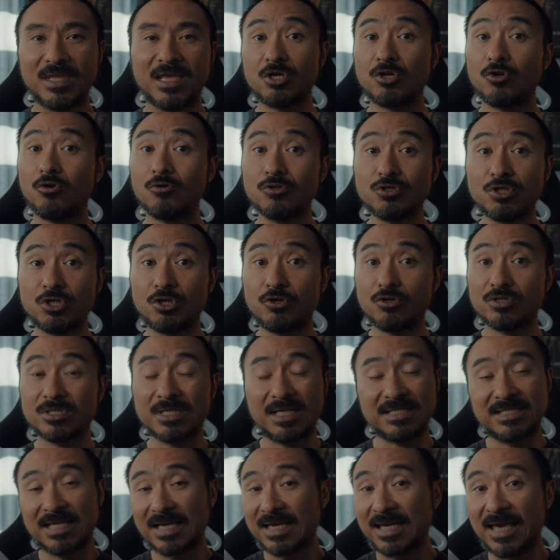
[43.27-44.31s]
You could also use
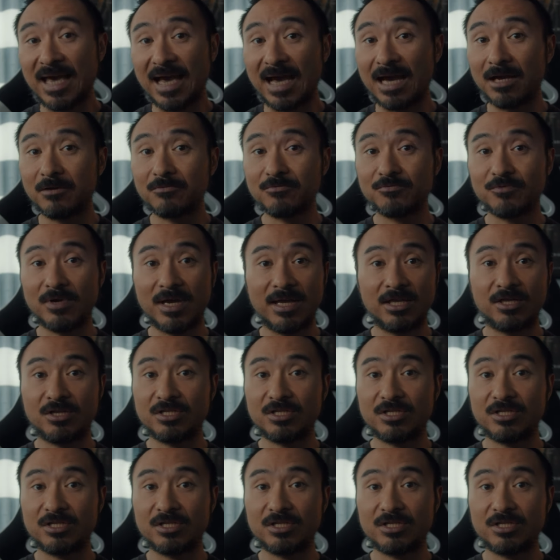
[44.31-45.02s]
a dead cat, right?